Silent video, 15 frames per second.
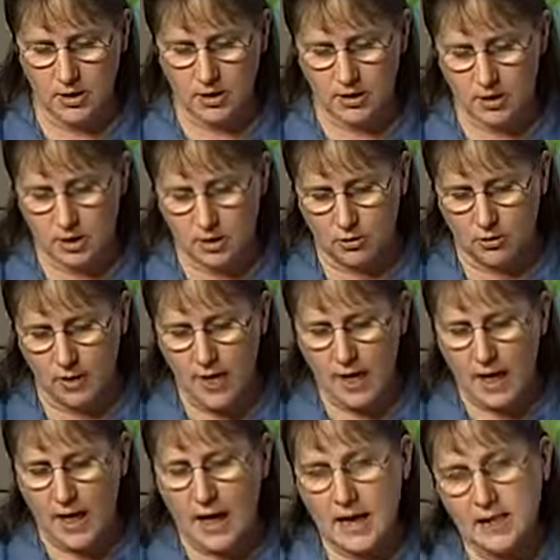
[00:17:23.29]
So,
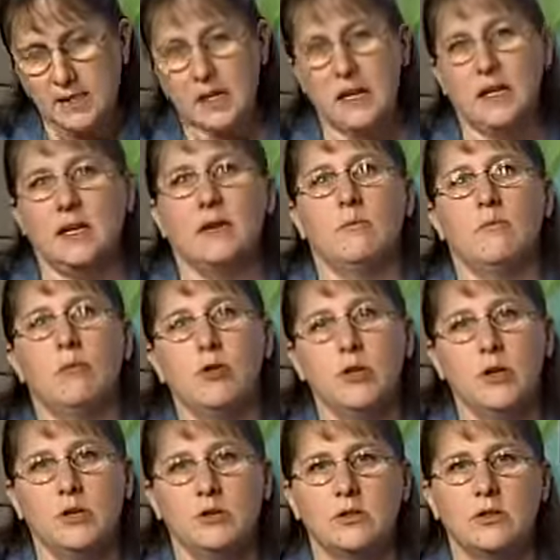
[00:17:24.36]
as they get
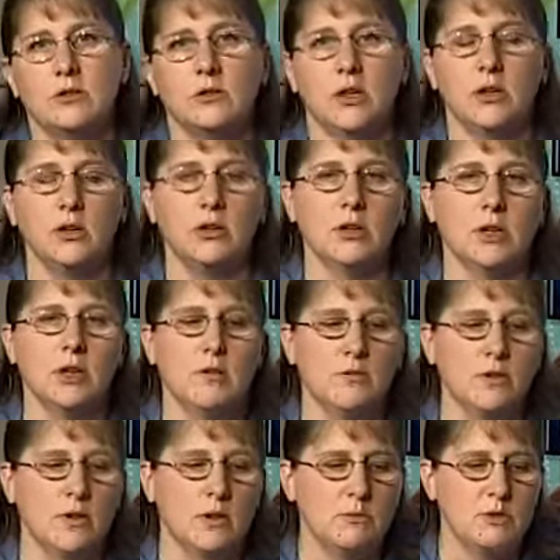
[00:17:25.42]
more used to it, you're looking
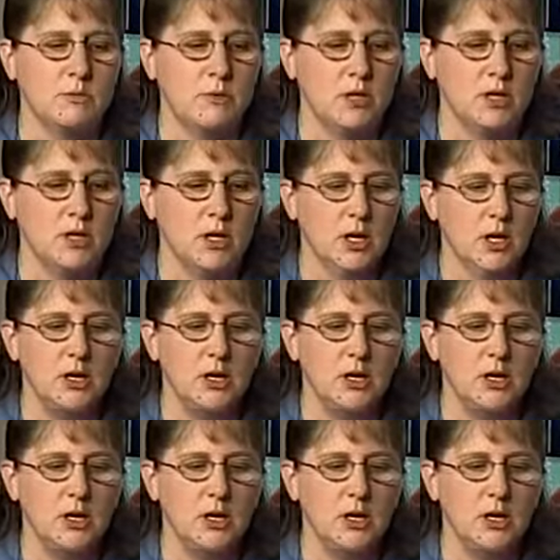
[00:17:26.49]
for them to be